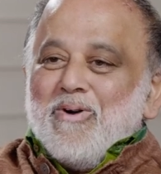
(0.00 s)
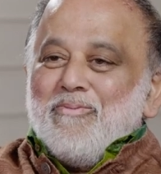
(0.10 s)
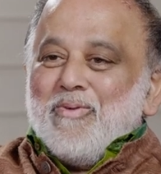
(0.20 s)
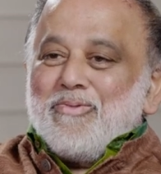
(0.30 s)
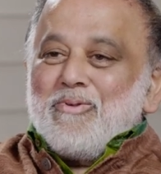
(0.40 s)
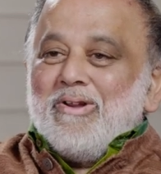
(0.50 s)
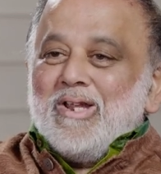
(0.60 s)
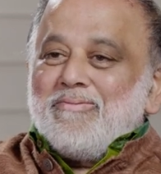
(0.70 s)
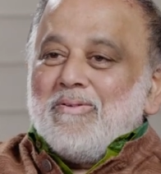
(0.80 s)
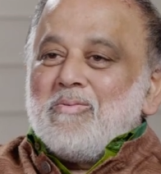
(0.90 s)
halfway through an
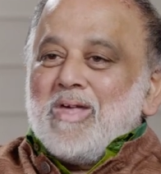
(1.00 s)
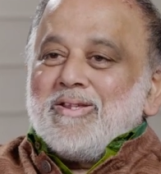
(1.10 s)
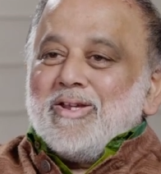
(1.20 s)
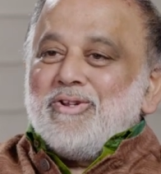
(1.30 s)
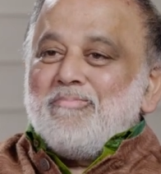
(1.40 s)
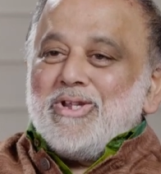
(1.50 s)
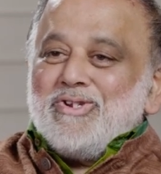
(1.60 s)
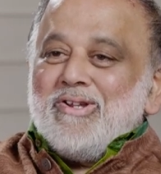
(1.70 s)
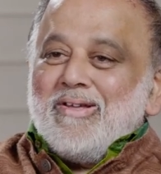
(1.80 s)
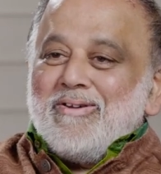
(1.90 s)
interview without actually
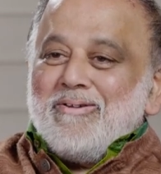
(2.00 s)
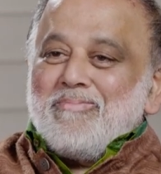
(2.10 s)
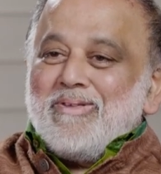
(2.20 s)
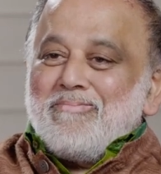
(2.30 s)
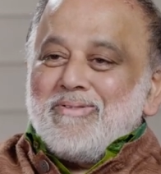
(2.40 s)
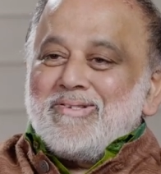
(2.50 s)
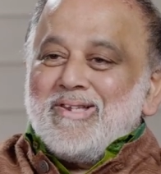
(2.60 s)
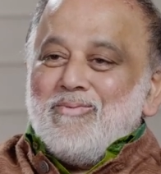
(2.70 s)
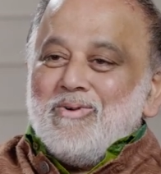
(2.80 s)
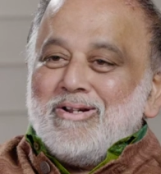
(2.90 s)
mentioning the
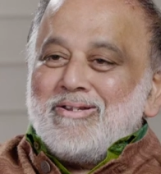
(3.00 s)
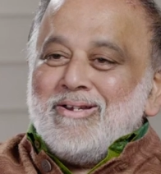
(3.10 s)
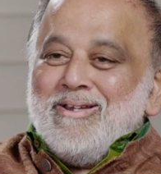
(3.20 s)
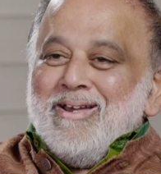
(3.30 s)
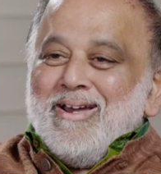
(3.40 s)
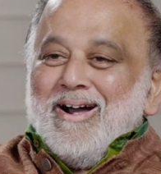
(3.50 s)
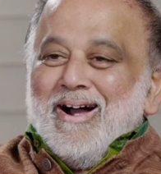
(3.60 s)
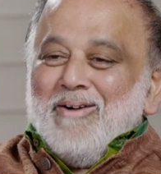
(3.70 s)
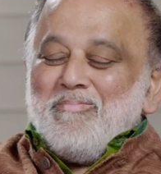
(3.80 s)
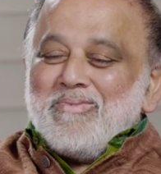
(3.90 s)
C word,
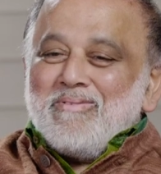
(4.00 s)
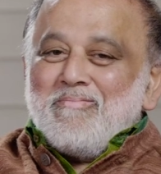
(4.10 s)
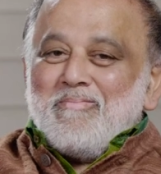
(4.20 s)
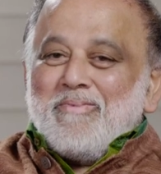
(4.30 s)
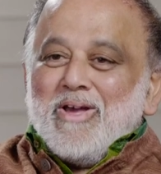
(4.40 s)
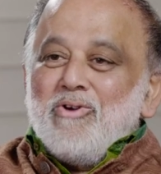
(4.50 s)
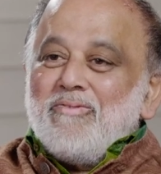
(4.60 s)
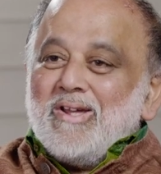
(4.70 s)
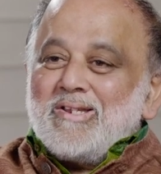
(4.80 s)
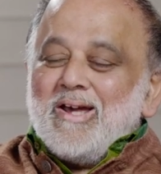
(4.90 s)
COVID.